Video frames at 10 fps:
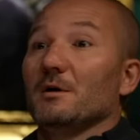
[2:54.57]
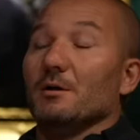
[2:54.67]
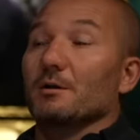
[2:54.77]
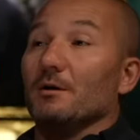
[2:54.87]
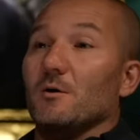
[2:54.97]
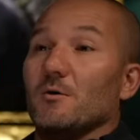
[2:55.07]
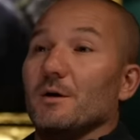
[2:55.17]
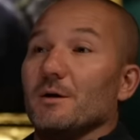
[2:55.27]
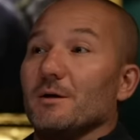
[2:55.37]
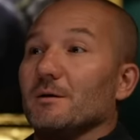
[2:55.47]
You know,
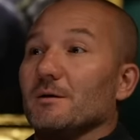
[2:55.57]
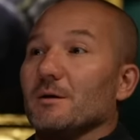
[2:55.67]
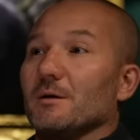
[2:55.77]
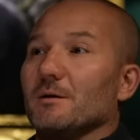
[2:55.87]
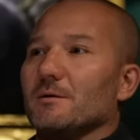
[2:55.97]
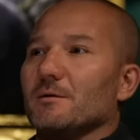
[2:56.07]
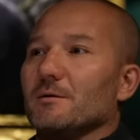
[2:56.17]
and and